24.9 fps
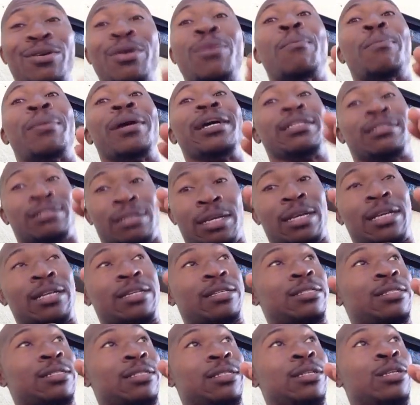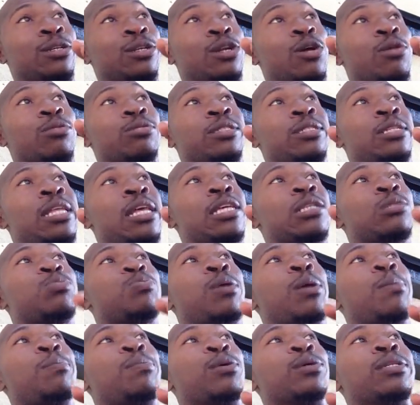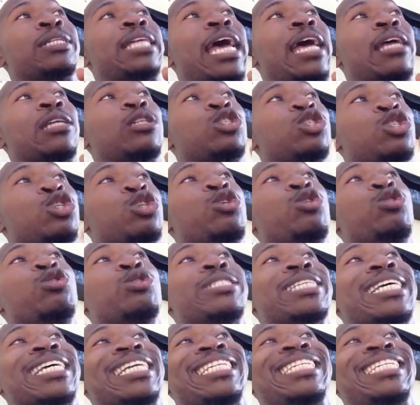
but, you know, these people that choose